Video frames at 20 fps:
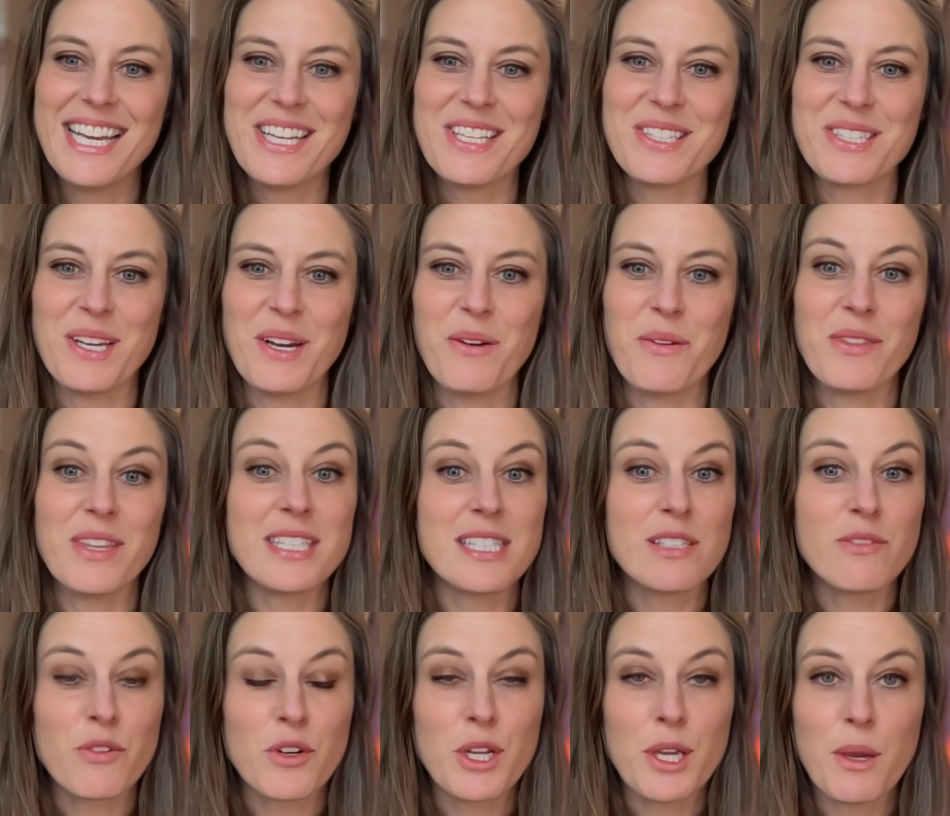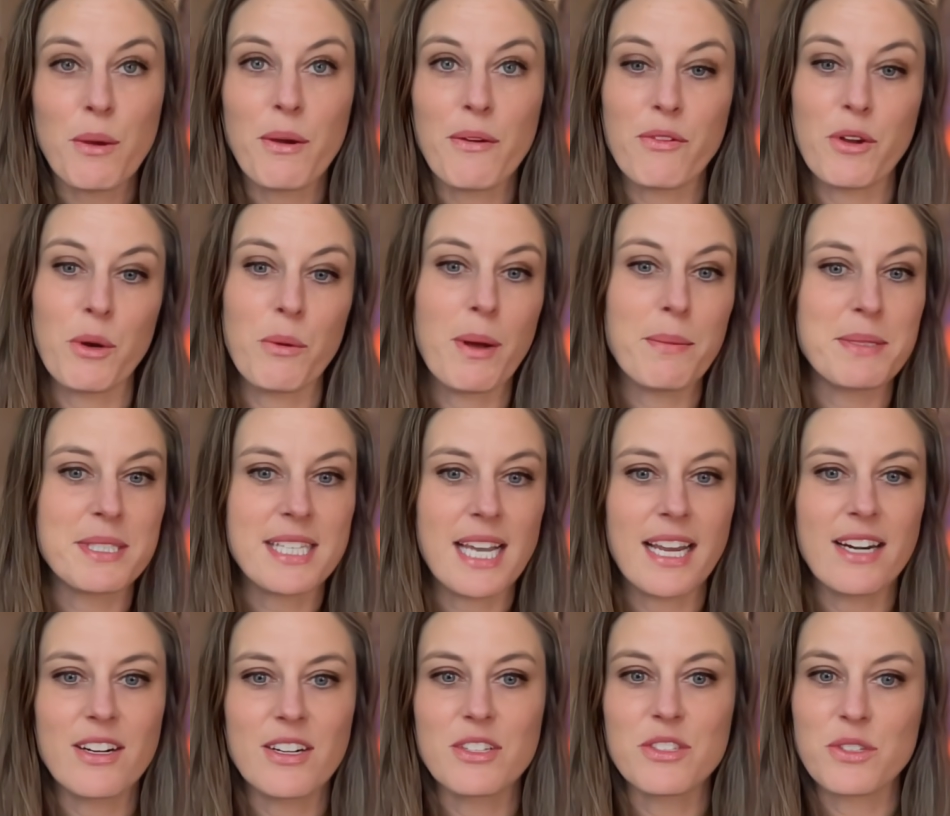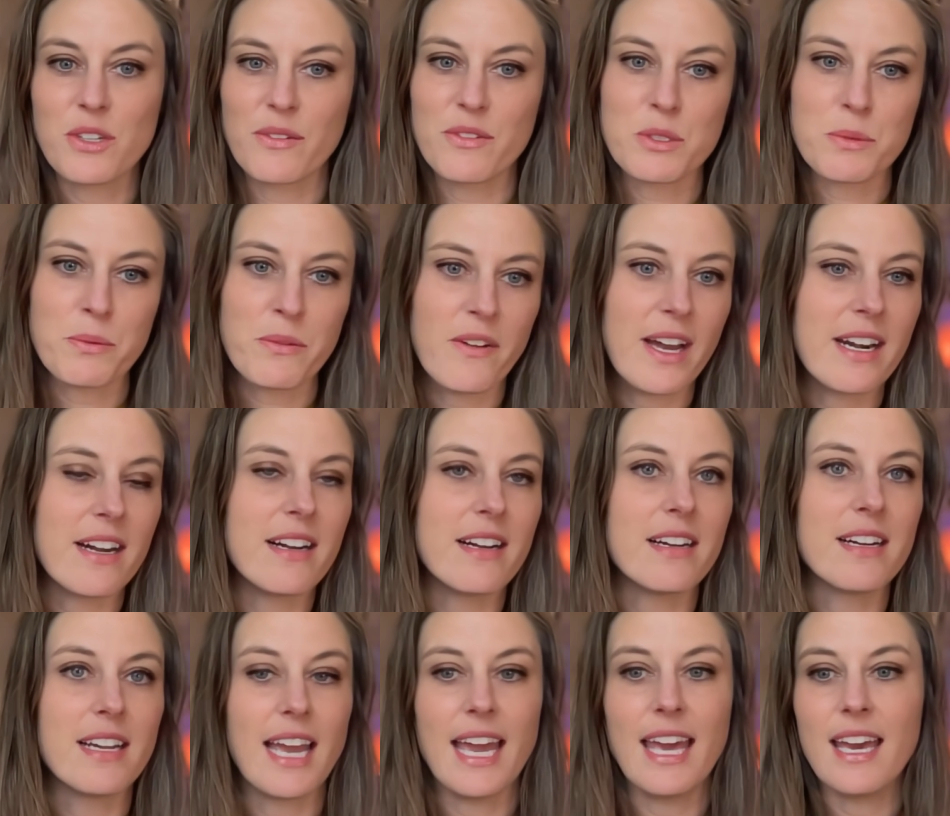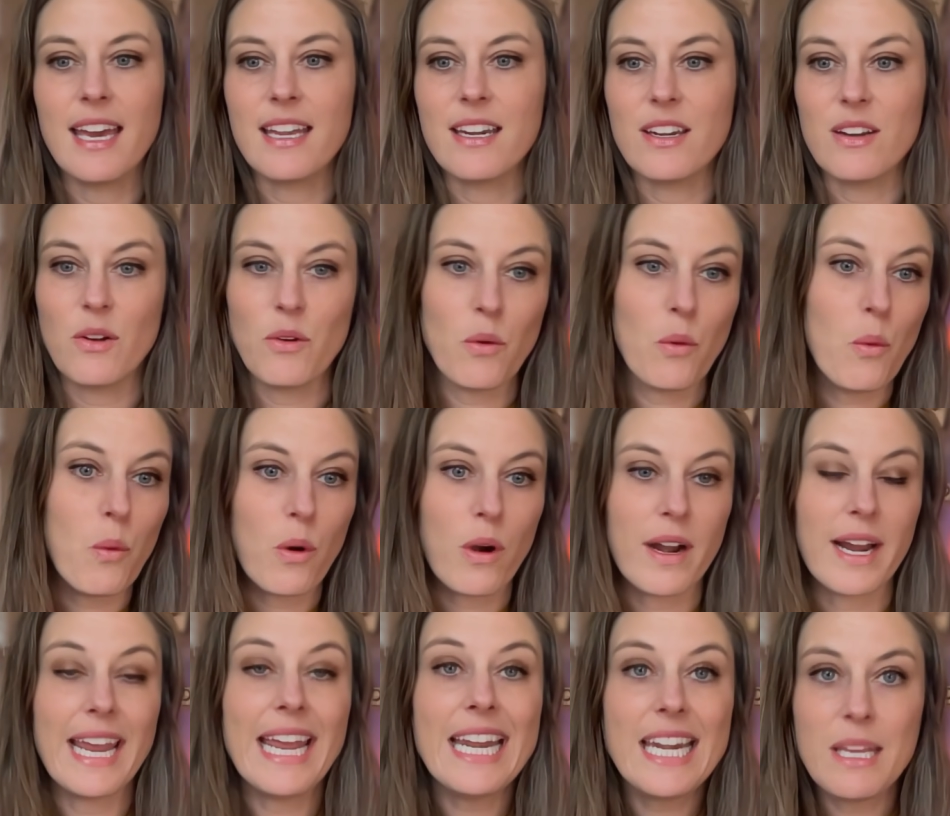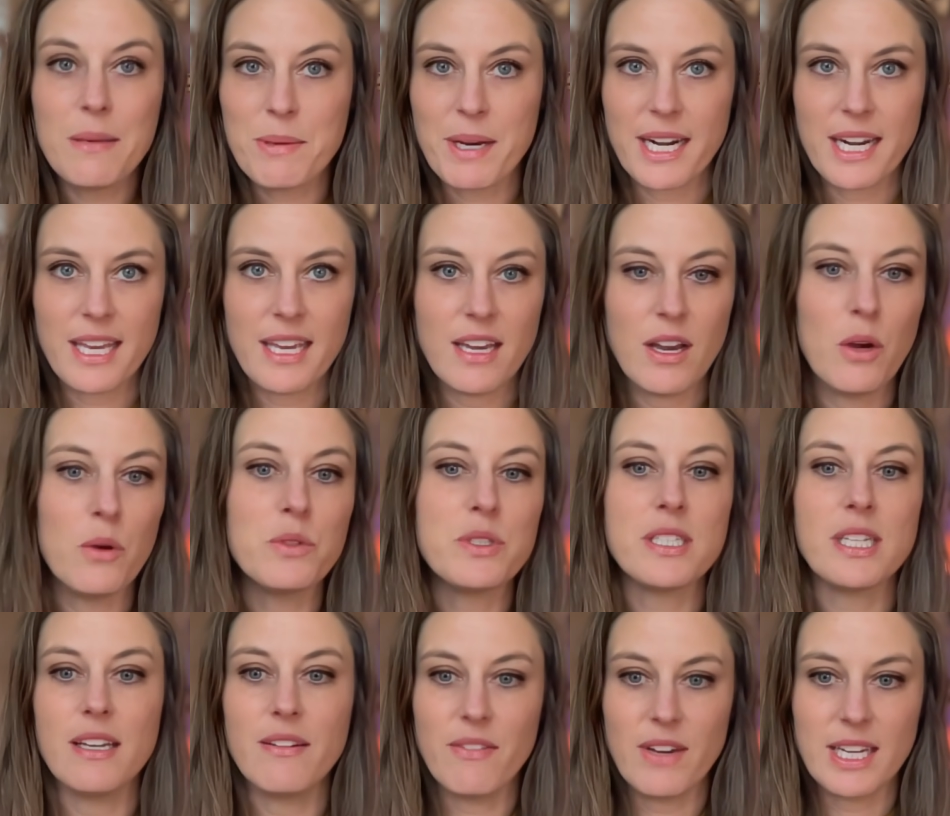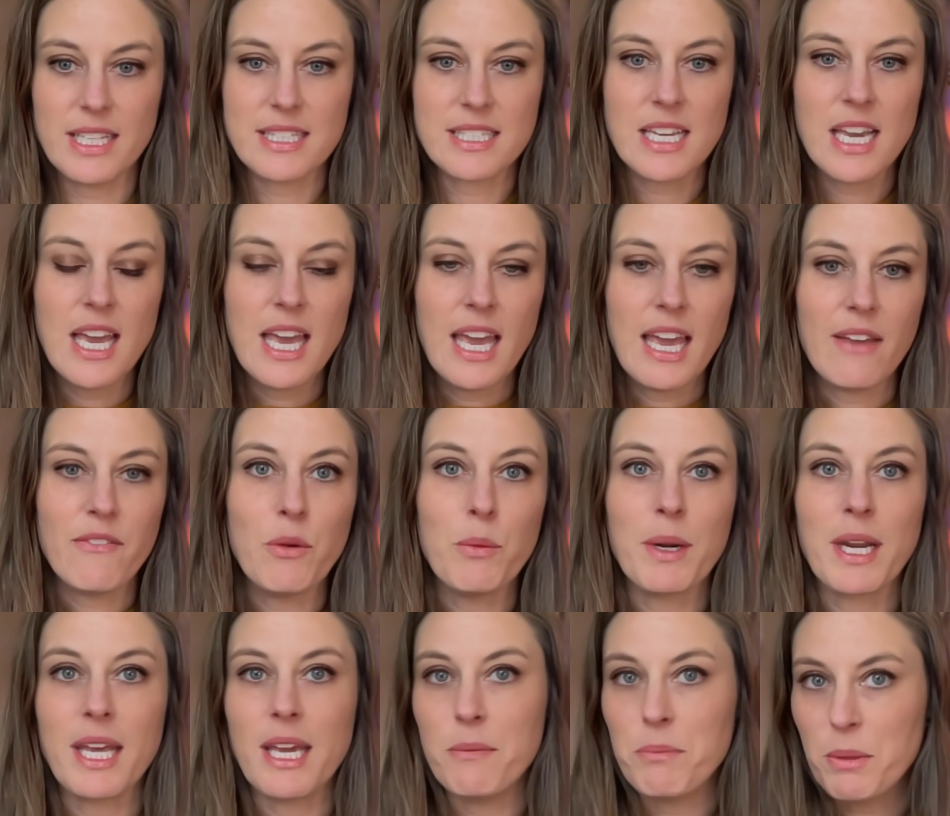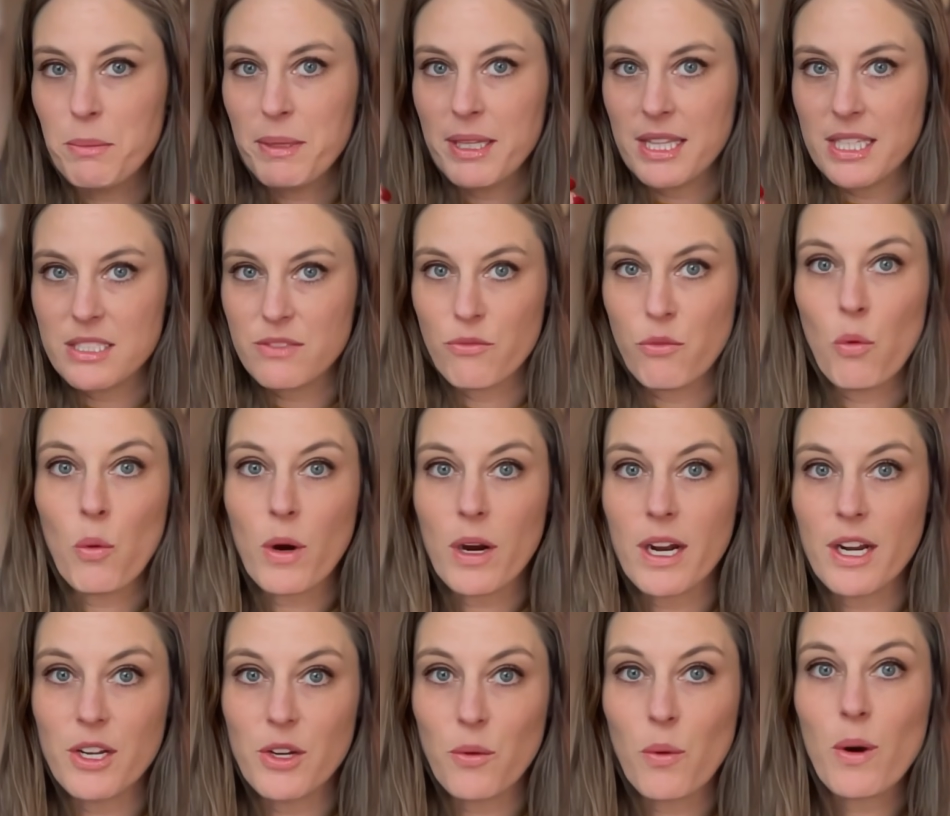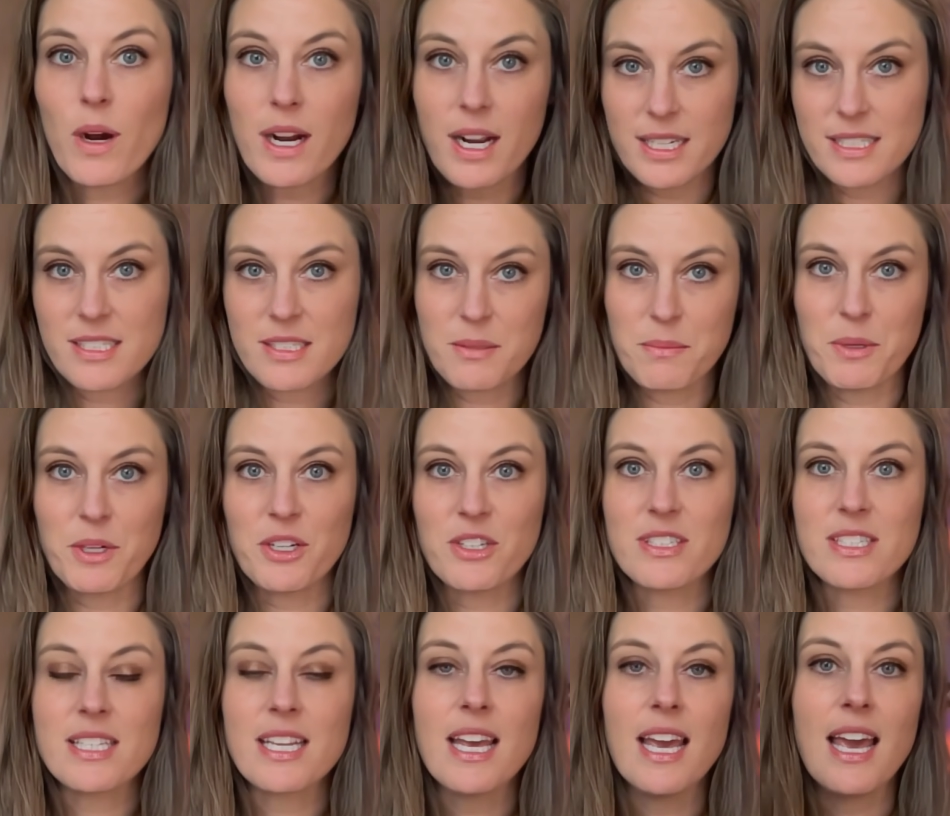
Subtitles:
So this is for you if you're a web designer, service provider, or anybody hosting events. If you want to implement this for your customers